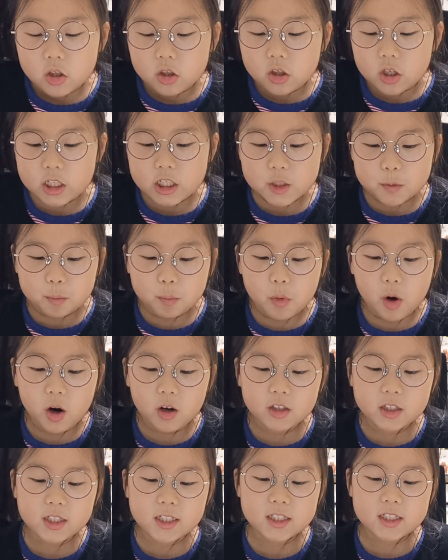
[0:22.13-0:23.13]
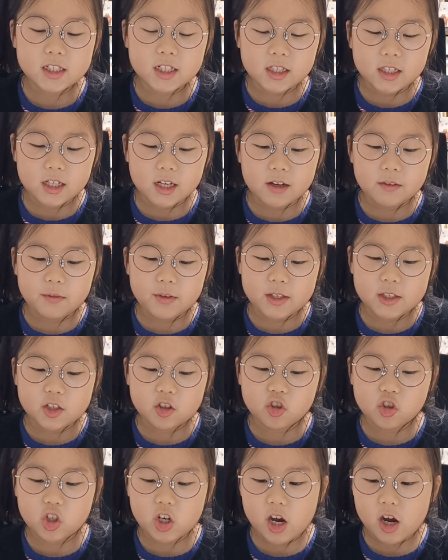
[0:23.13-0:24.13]
The smallest live in
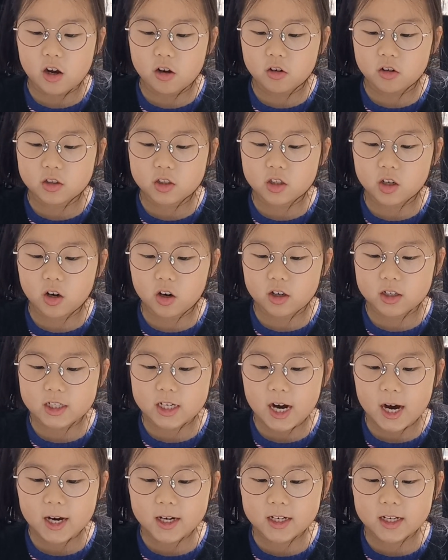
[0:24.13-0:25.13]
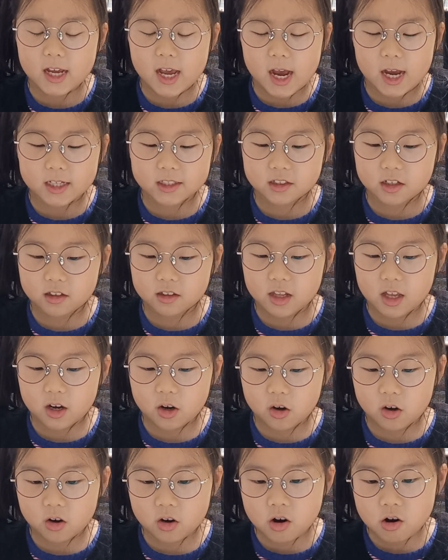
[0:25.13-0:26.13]
shells are tiny as the
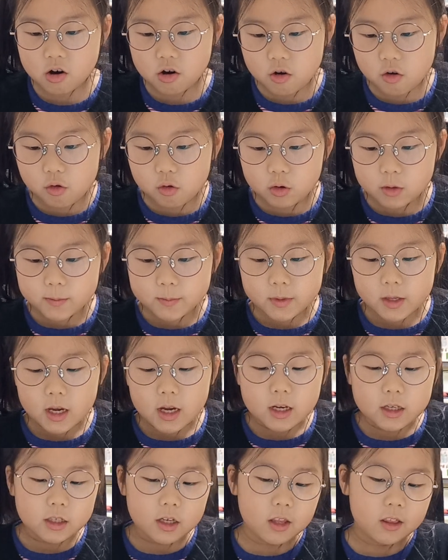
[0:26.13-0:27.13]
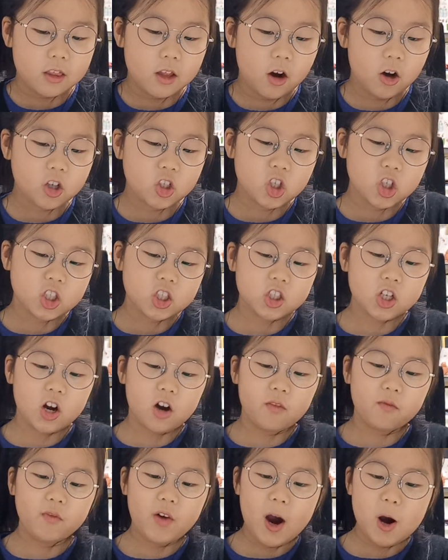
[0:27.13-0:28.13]
letter O. The largest
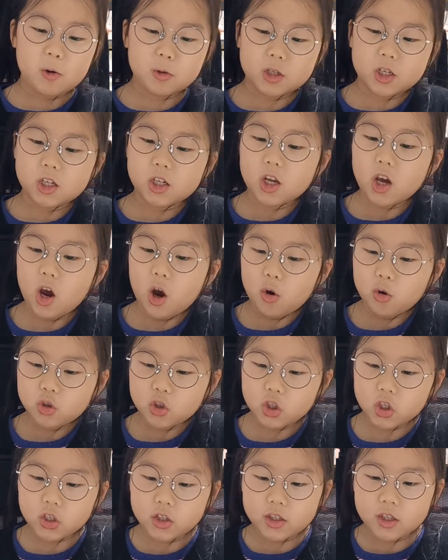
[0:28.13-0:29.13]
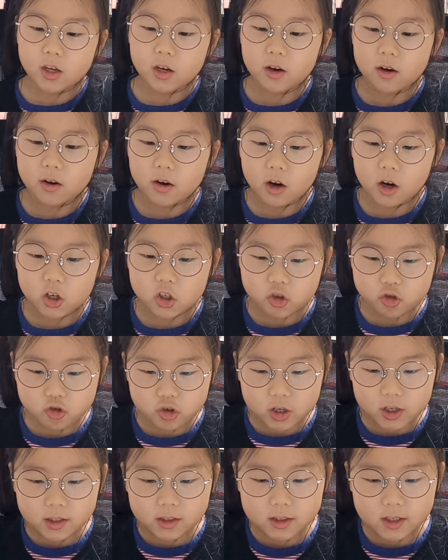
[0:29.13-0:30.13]
are found in the ocean near
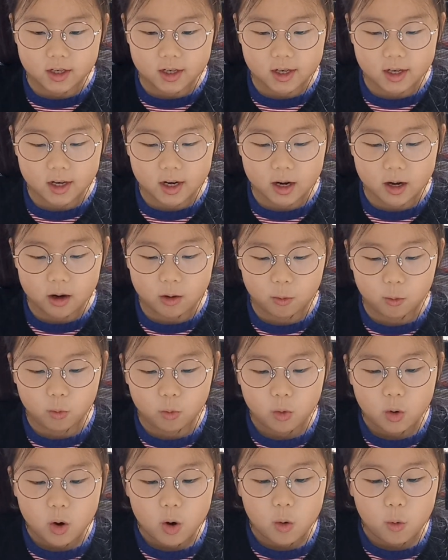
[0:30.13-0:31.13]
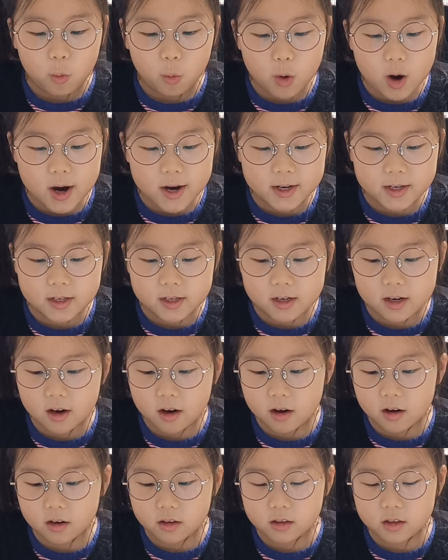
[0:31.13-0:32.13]
Australia and weigh
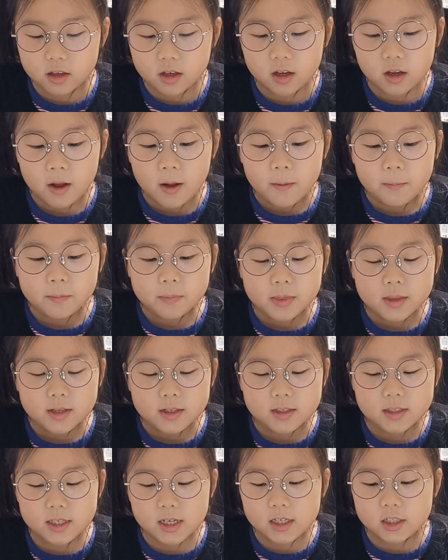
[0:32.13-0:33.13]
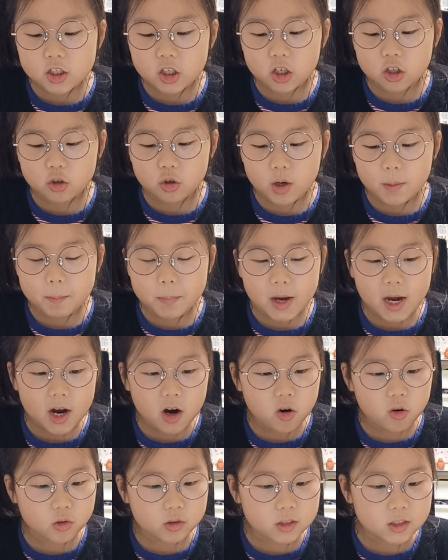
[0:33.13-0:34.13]
nearly 600
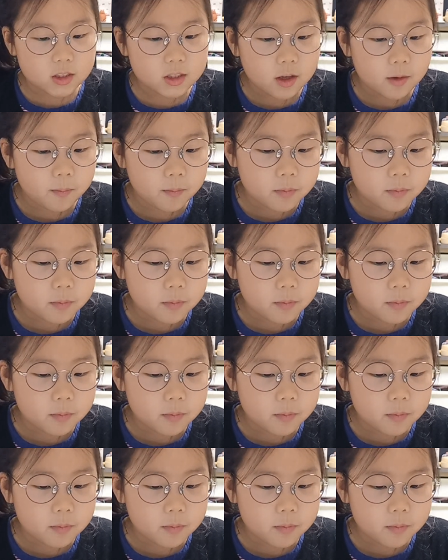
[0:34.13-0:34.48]
pounds.